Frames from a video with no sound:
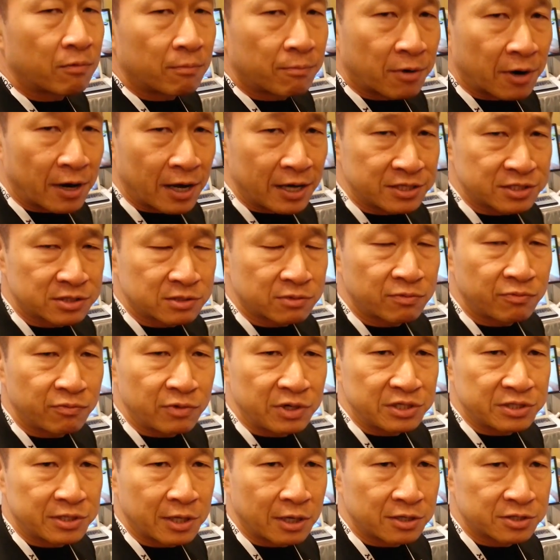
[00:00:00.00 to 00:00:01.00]
Price of
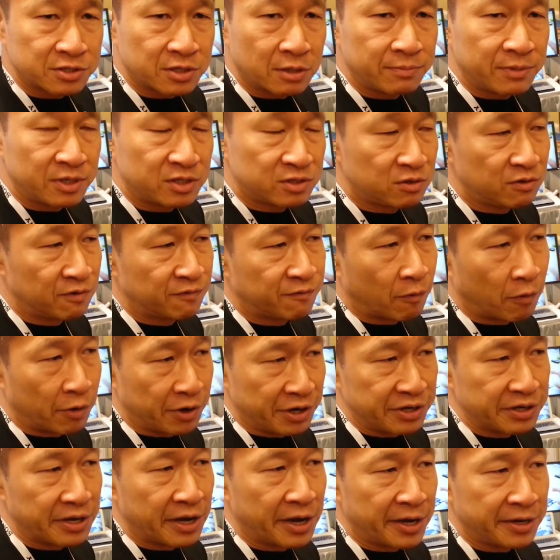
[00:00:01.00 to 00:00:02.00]
retail is going to be
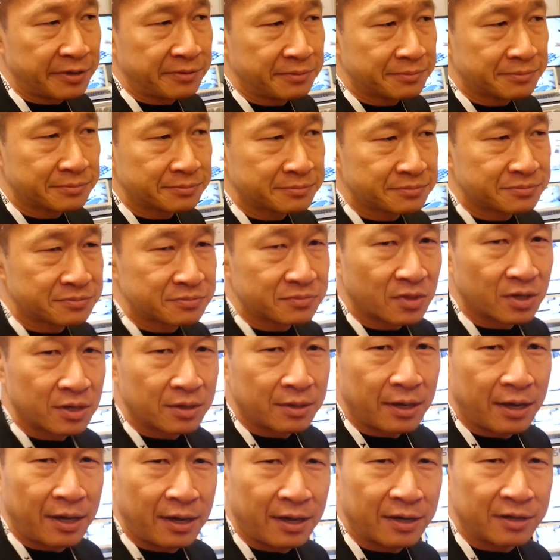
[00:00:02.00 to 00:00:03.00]
$249,
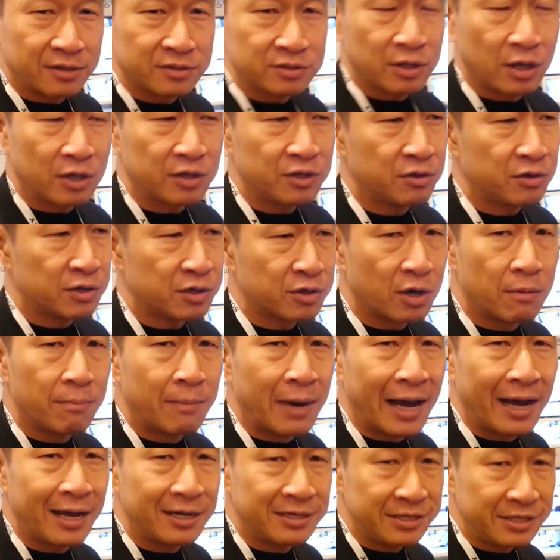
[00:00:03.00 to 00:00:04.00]
and you can go to
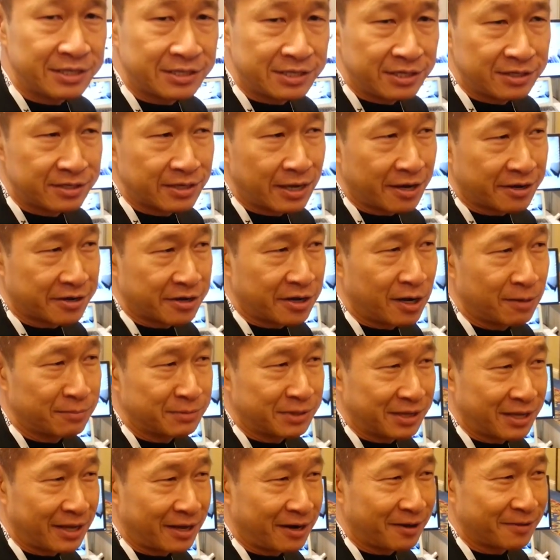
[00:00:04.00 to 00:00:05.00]
myIDkey.com
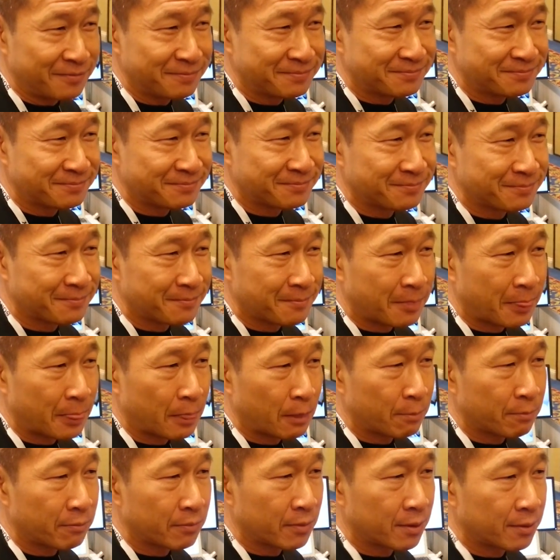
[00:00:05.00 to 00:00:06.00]
to get it.
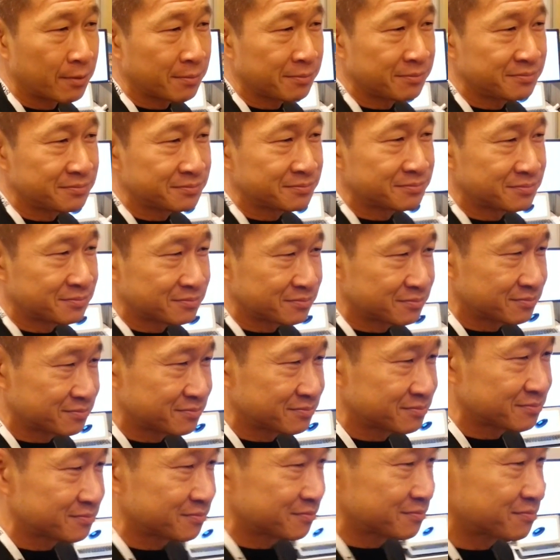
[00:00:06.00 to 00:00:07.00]
Fantastic,
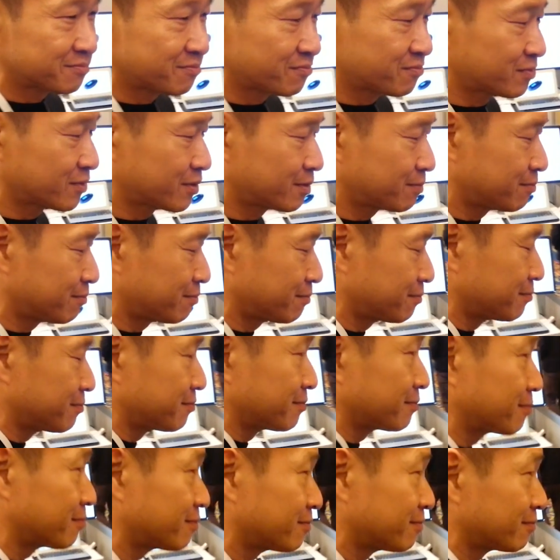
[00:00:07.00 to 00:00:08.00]
Ben. Thank you very much for your
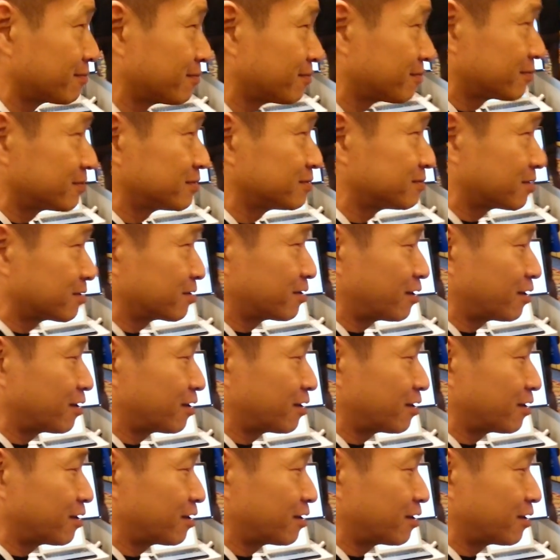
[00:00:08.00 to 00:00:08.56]
time. Appreciate it.